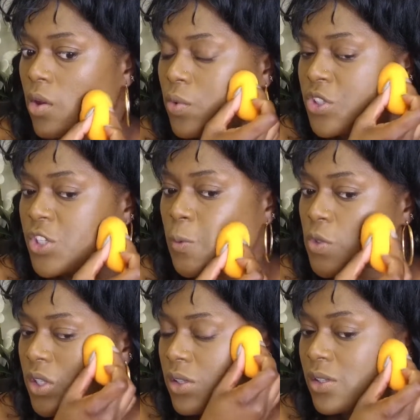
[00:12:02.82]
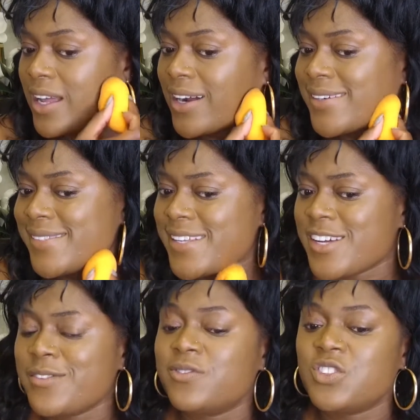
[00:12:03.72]
we're just supposed to look like
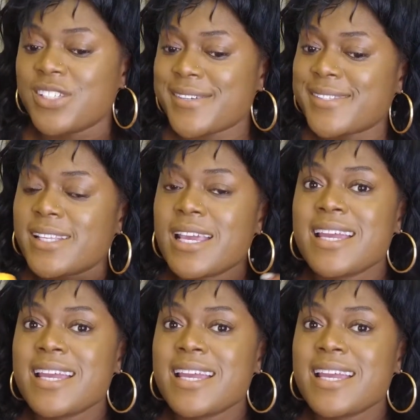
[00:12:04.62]
ourselves, just